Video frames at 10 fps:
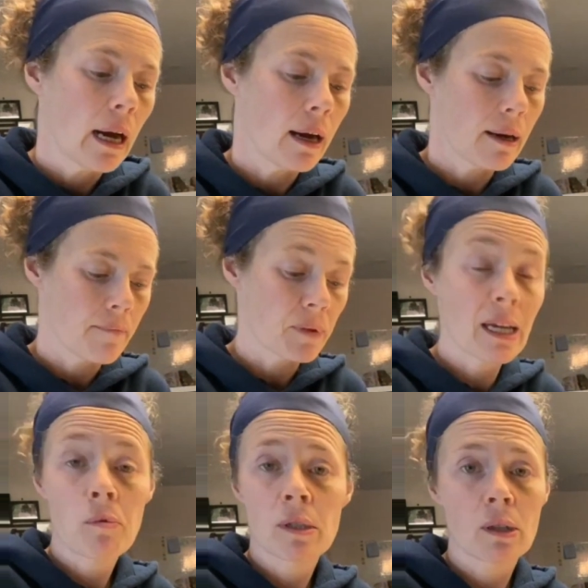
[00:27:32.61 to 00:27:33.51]

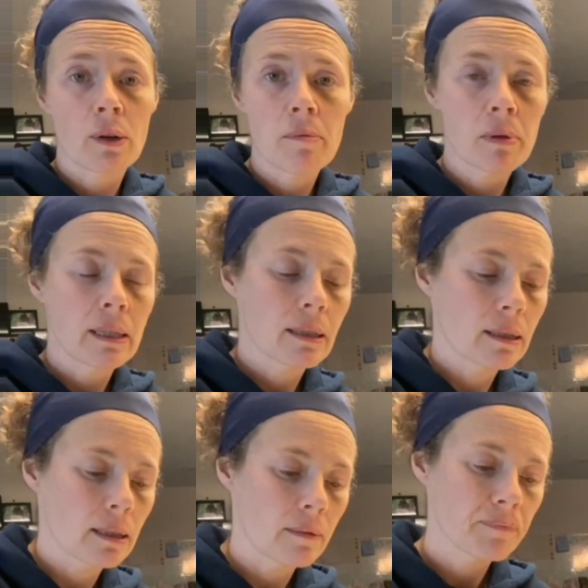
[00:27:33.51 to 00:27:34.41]
Quinoa is a great place to
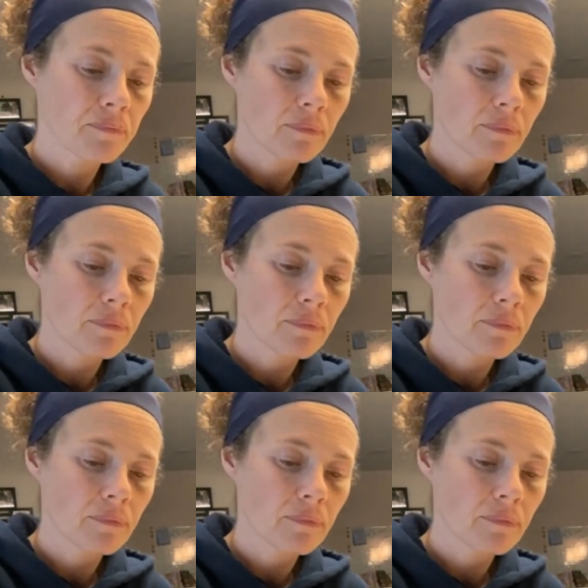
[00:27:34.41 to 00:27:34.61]
sit.